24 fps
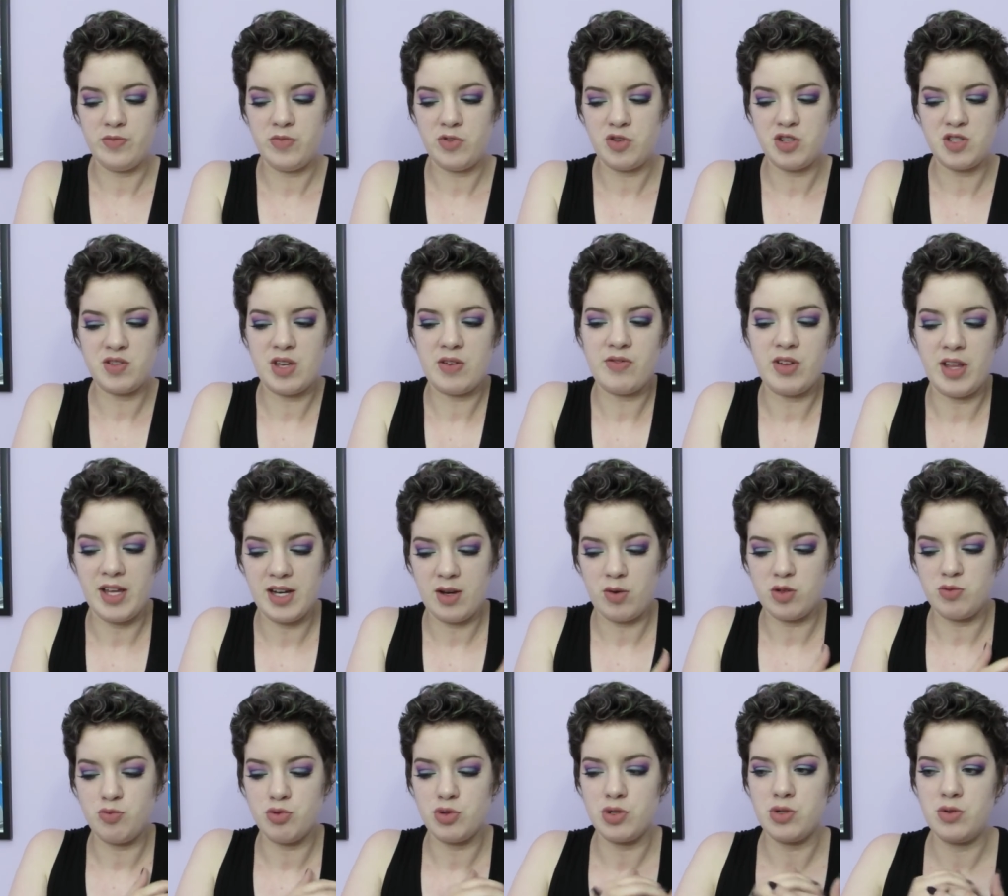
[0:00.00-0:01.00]
Just I felt like I
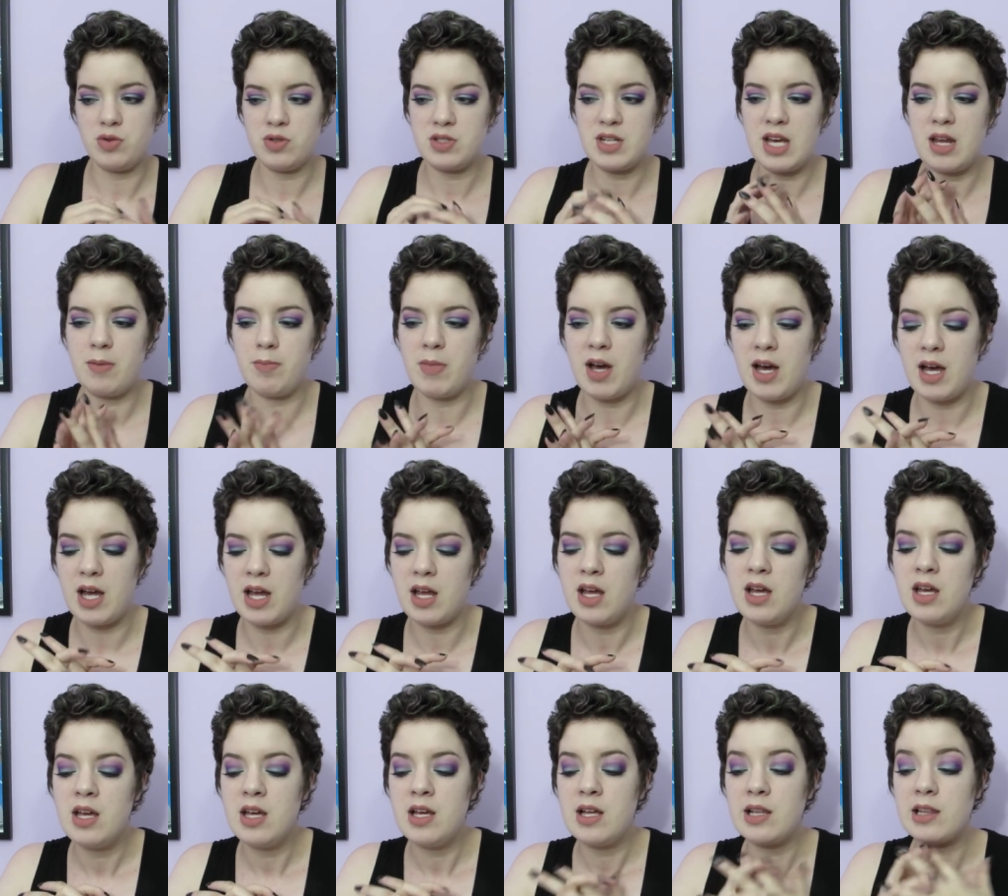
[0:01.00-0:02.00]
was bruised, and my
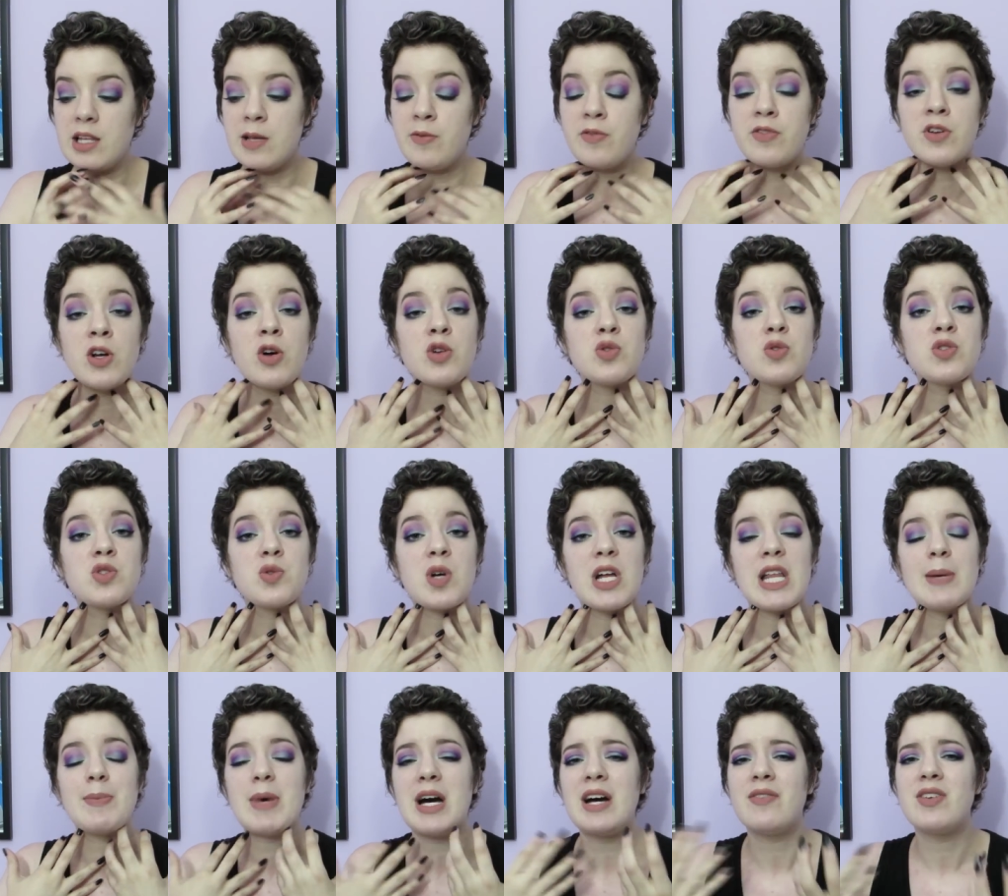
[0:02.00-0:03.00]
lymph nodes would swell
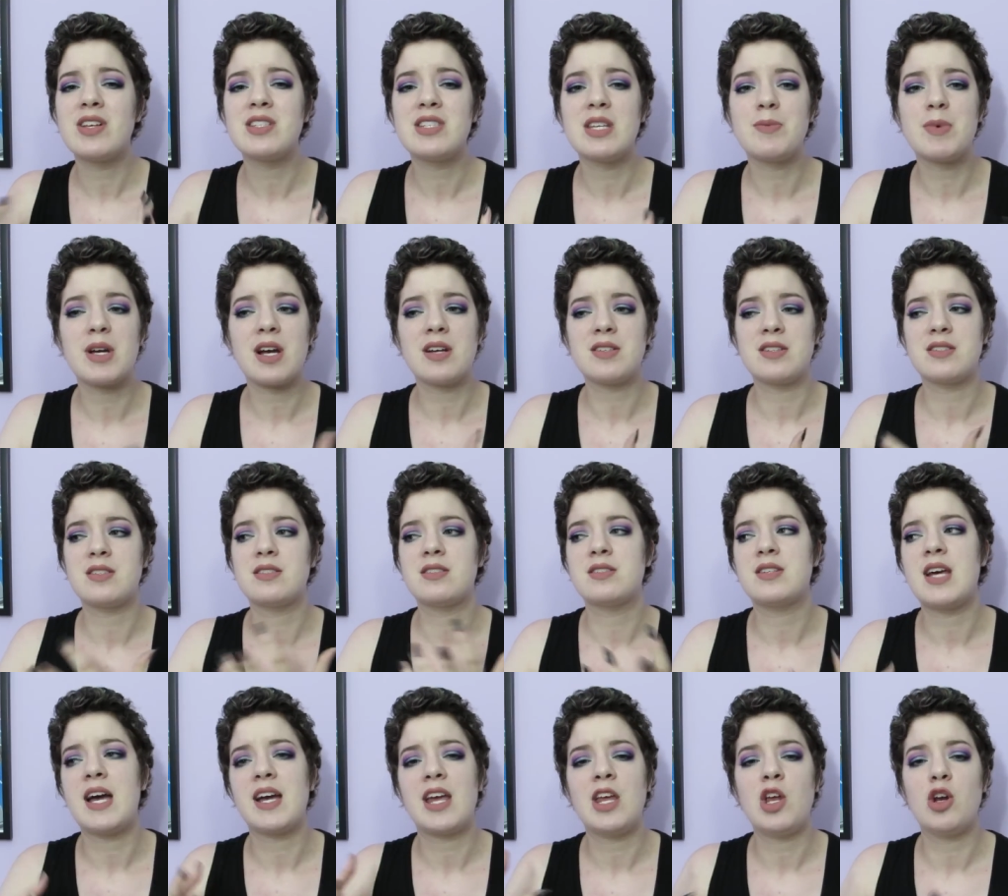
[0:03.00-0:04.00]
up, obviously, because this is
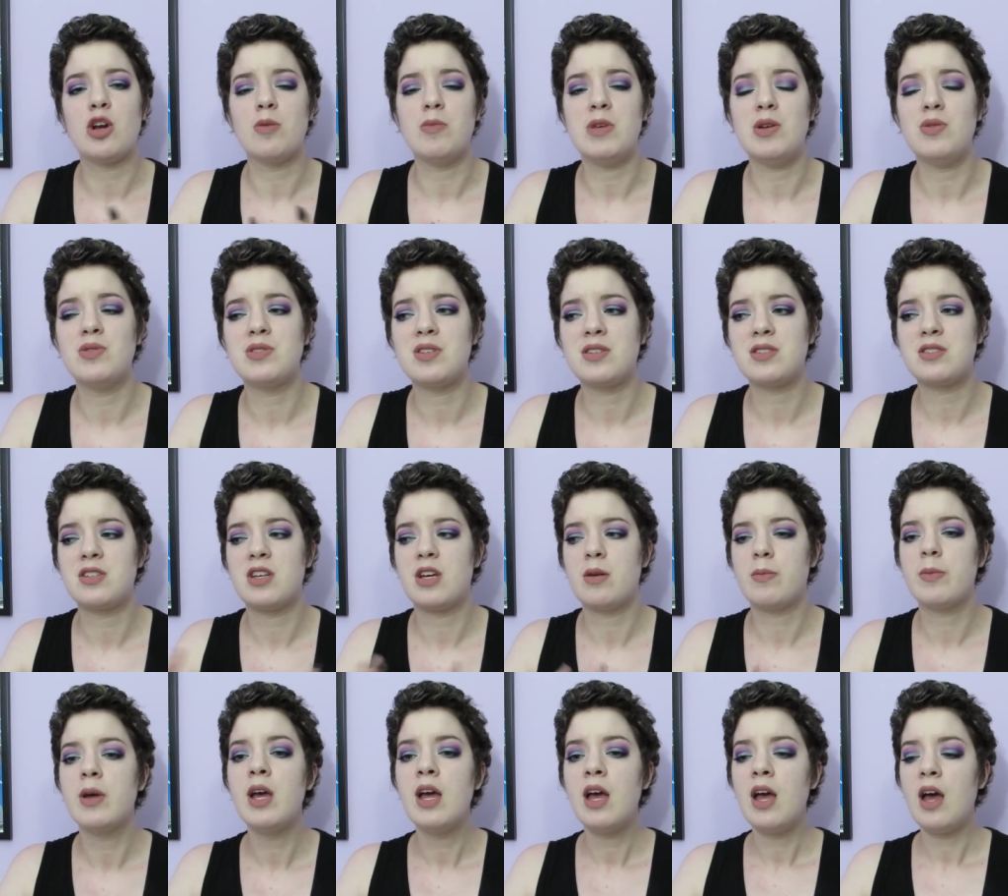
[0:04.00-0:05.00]
attacking your immune
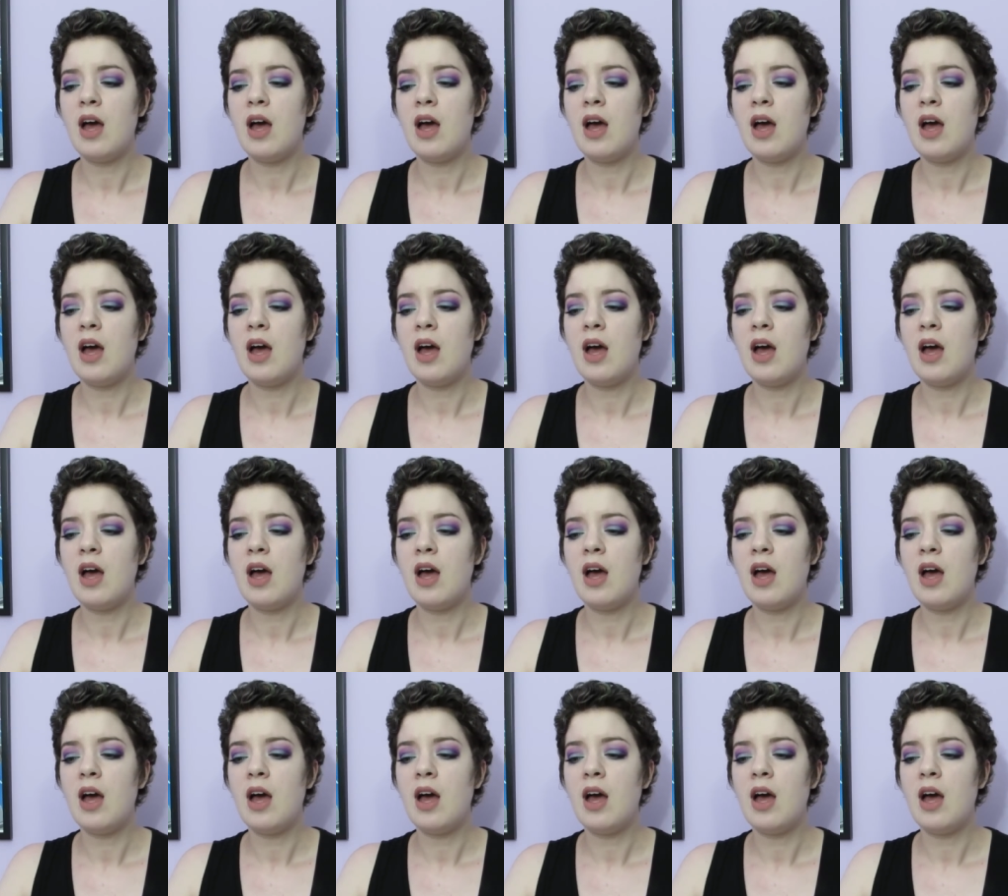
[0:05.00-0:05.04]
system.